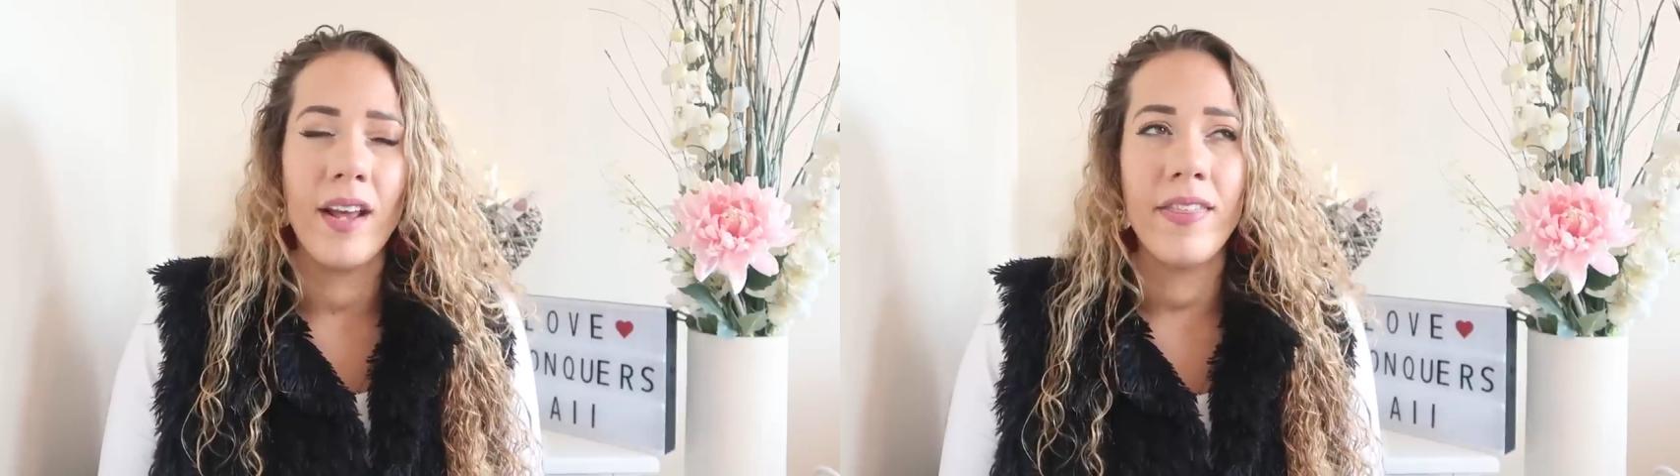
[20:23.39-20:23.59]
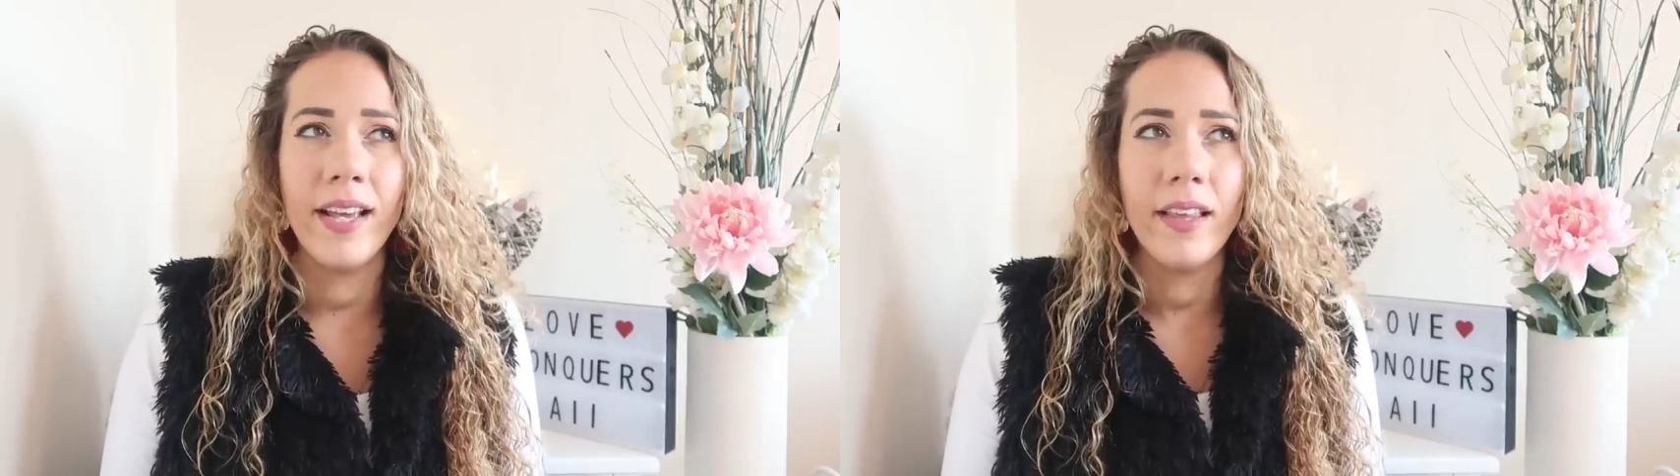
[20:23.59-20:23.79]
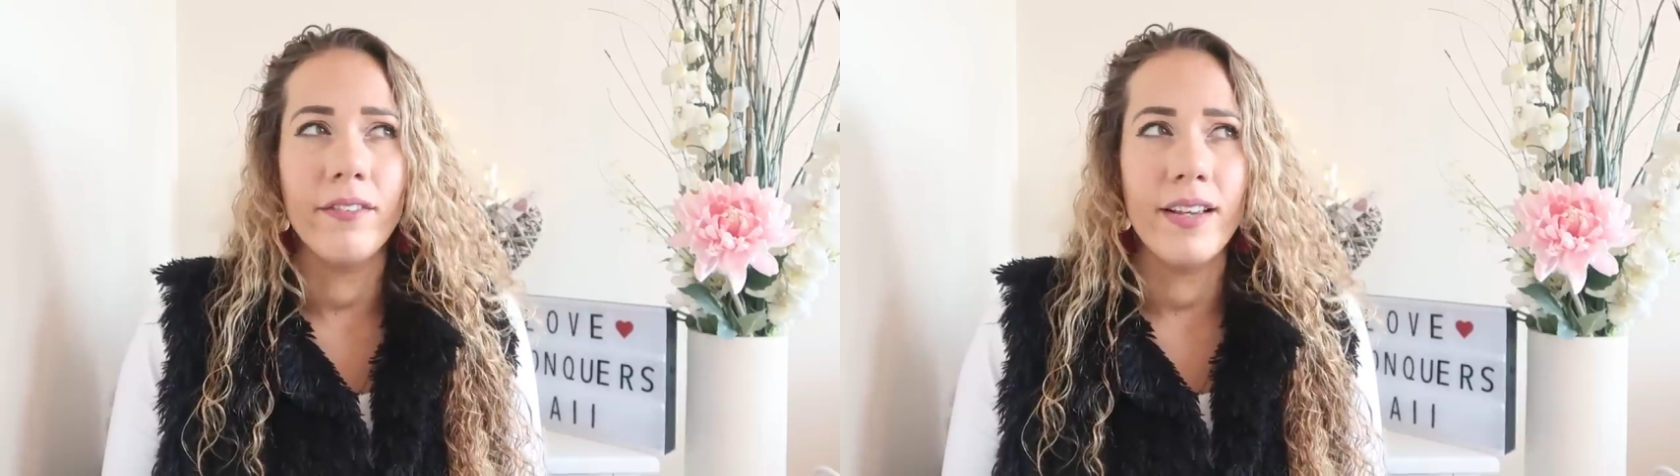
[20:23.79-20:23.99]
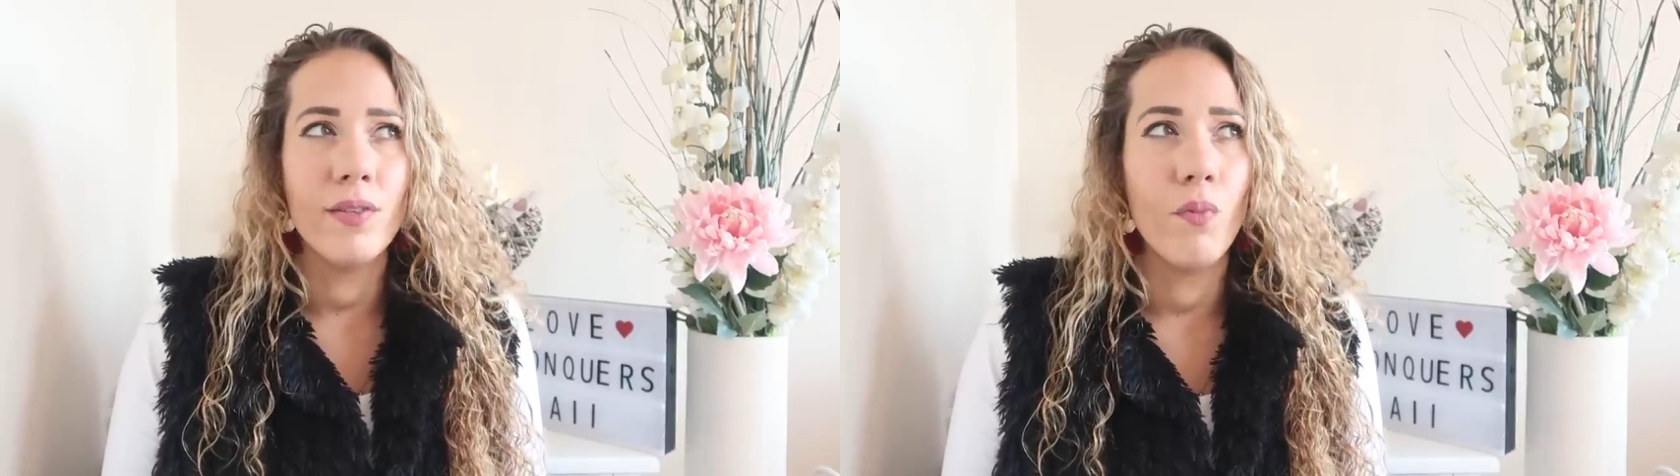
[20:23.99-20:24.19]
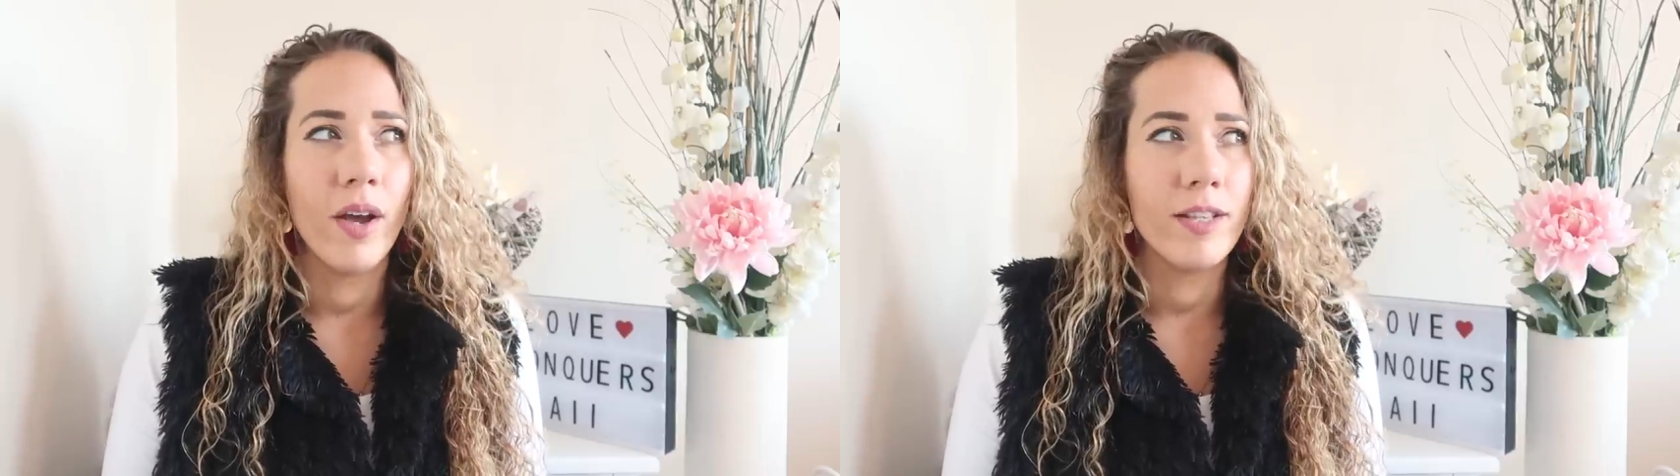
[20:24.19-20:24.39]
and I think the
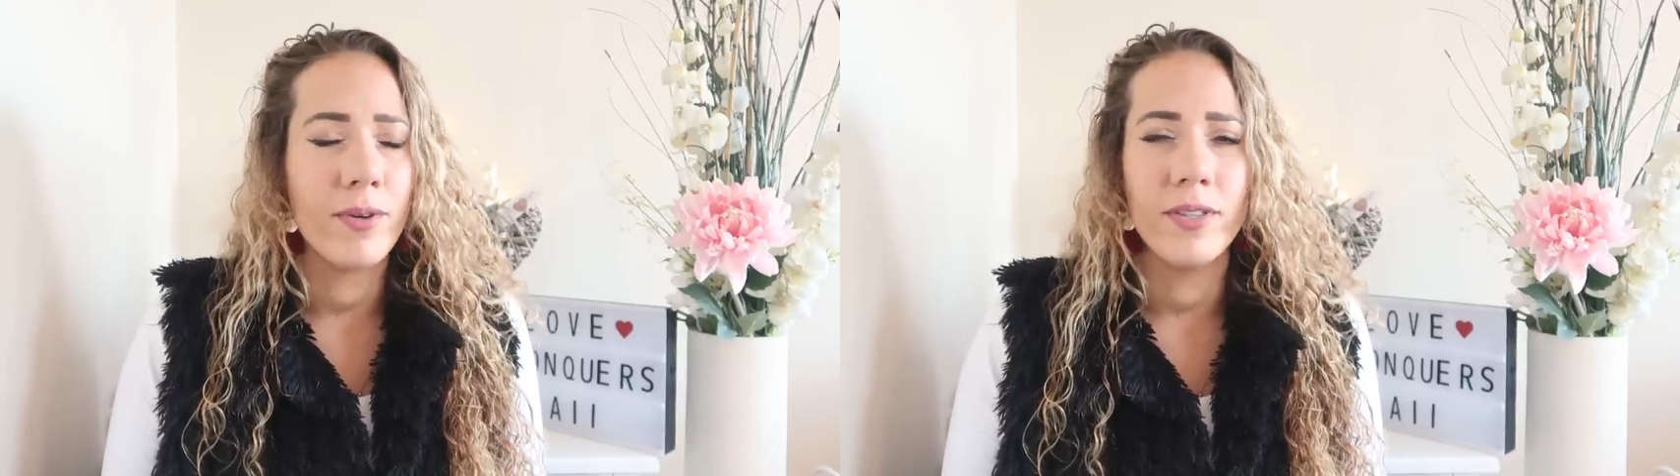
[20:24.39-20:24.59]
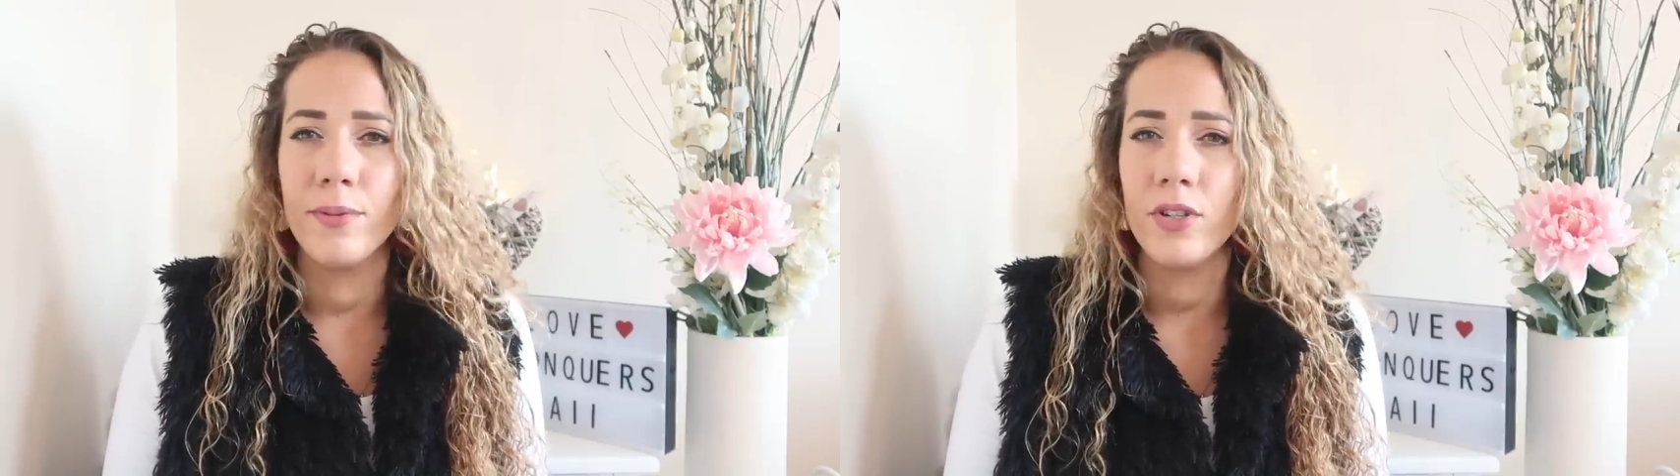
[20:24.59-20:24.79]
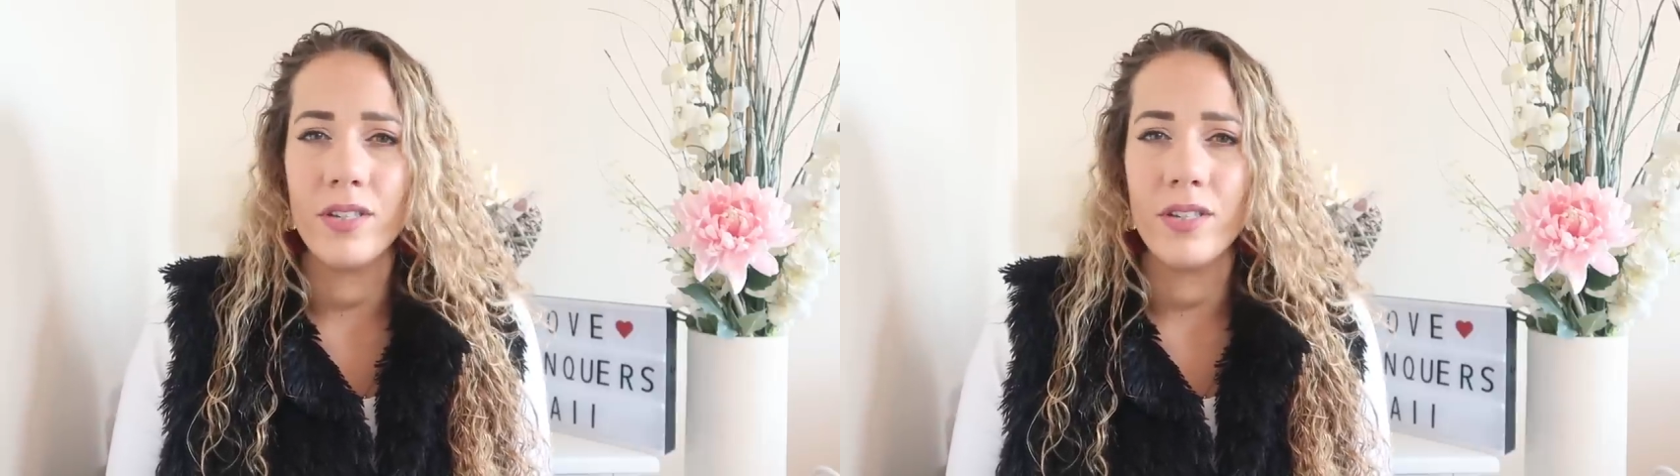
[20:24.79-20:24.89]
reason why is because it was